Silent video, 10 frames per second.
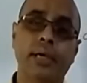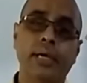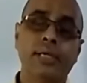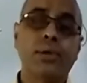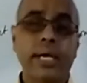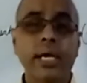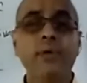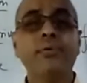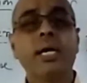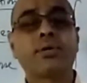So here
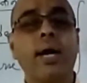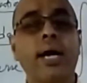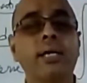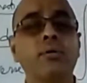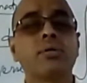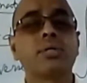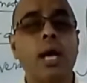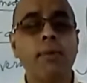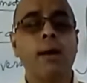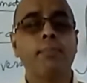we are trying to sum
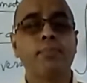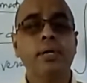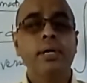up